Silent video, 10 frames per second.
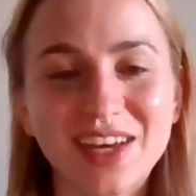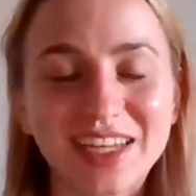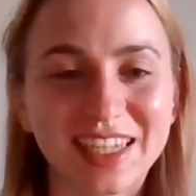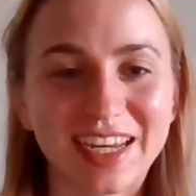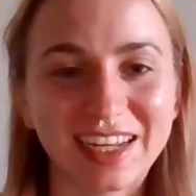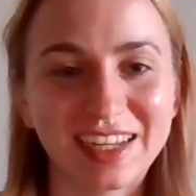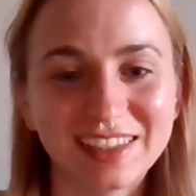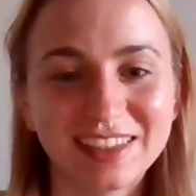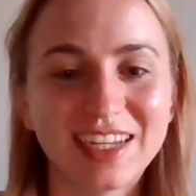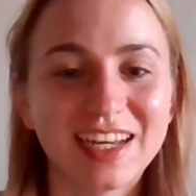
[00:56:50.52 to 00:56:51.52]

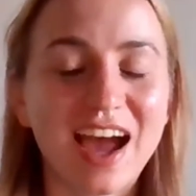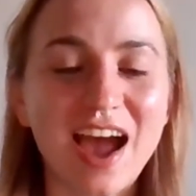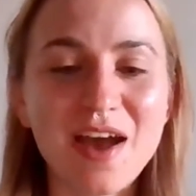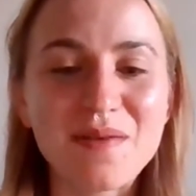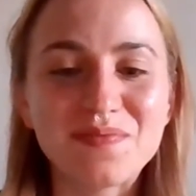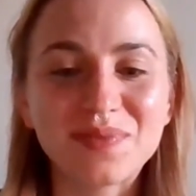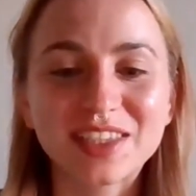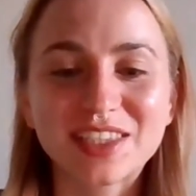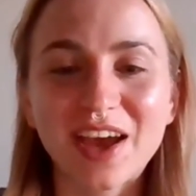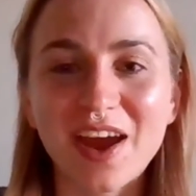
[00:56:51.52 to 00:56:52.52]
Amazing. Um,
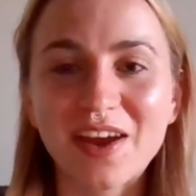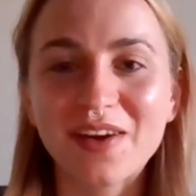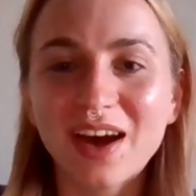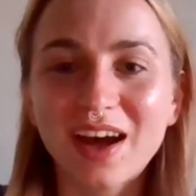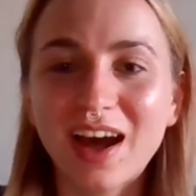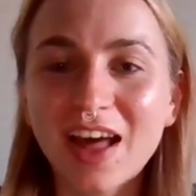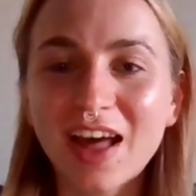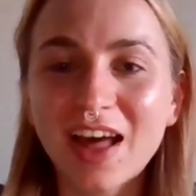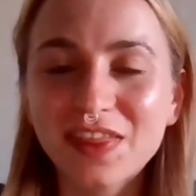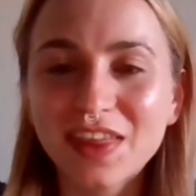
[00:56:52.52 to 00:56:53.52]
so
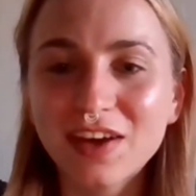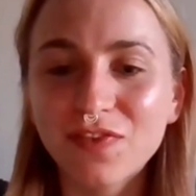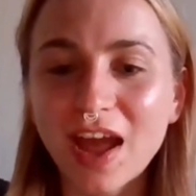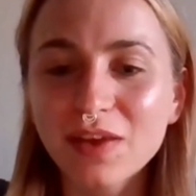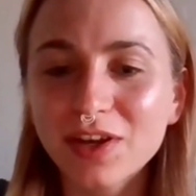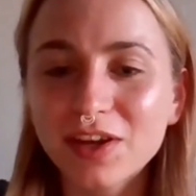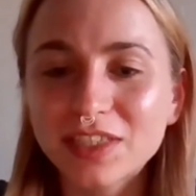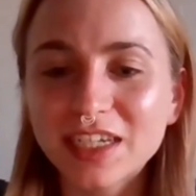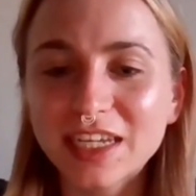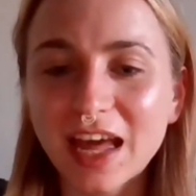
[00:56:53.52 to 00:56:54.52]
I think for anyone
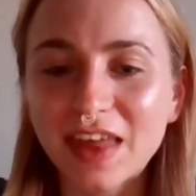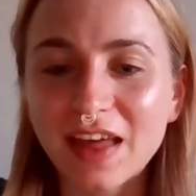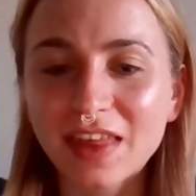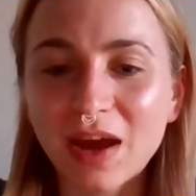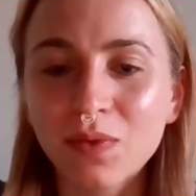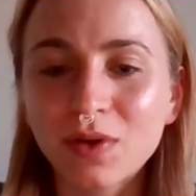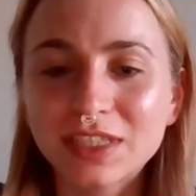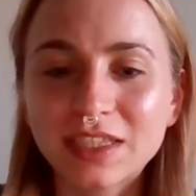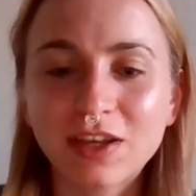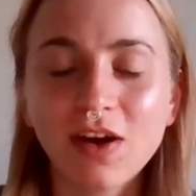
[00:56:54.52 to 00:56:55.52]
who didn't get that, that
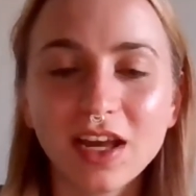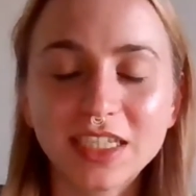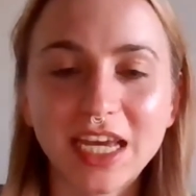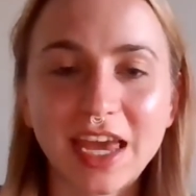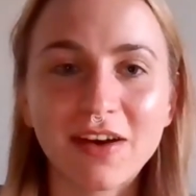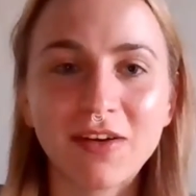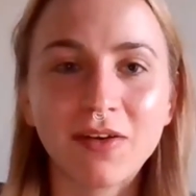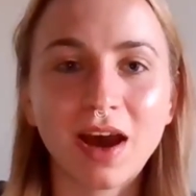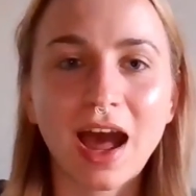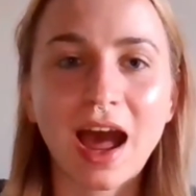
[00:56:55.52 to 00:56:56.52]
was Collard
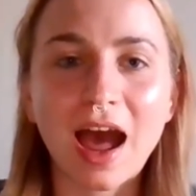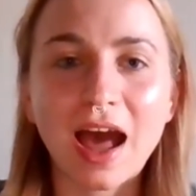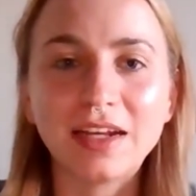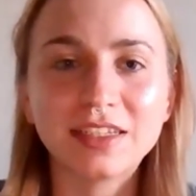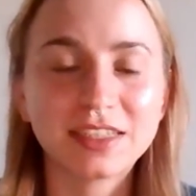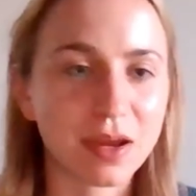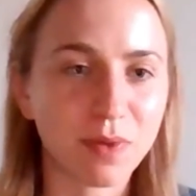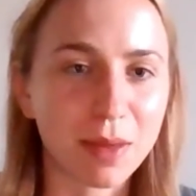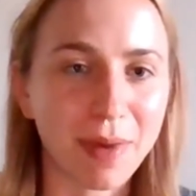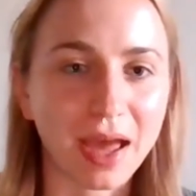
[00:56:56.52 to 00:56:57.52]
Hill and
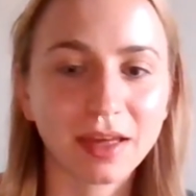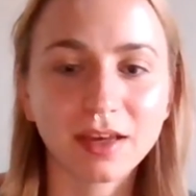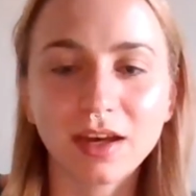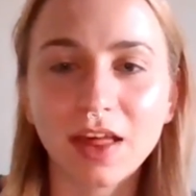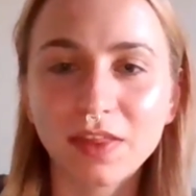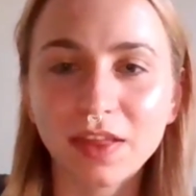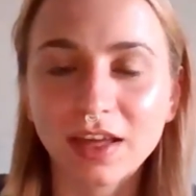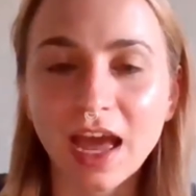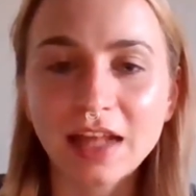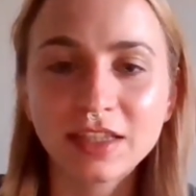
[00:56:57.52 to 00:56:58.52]
Daneway Bank. I
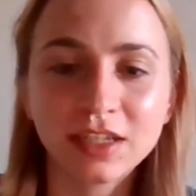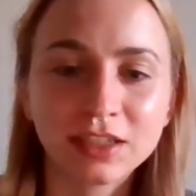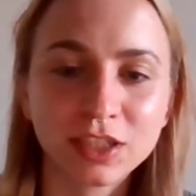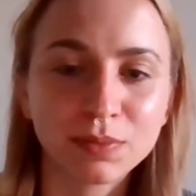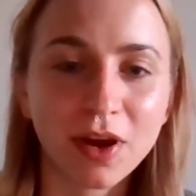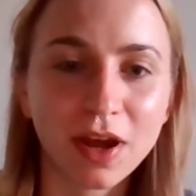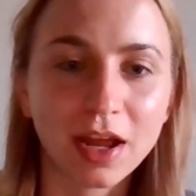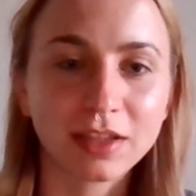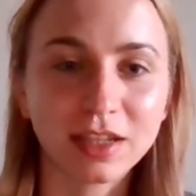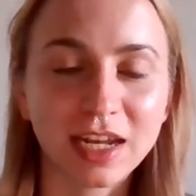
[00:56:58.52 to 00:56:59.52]
think Ed has just put
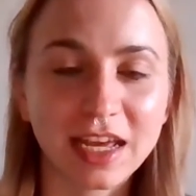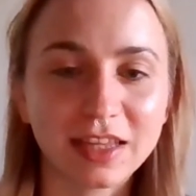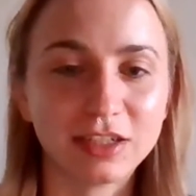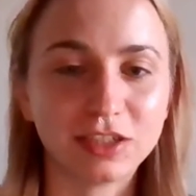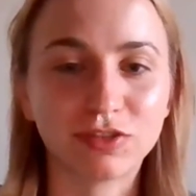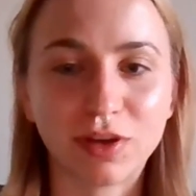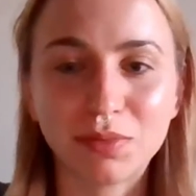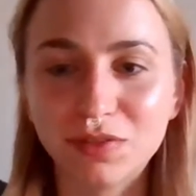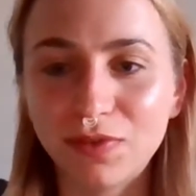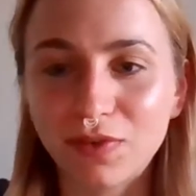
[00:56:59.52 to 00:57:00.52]
a link in the
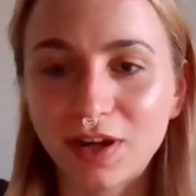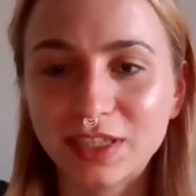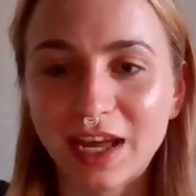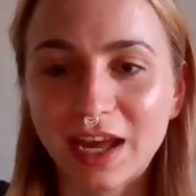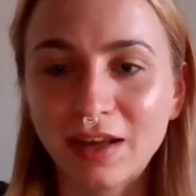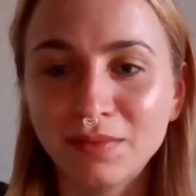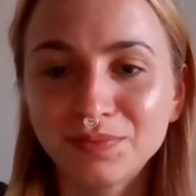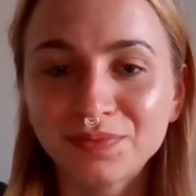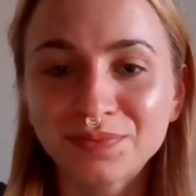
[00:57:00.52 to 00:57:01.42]
description for us there.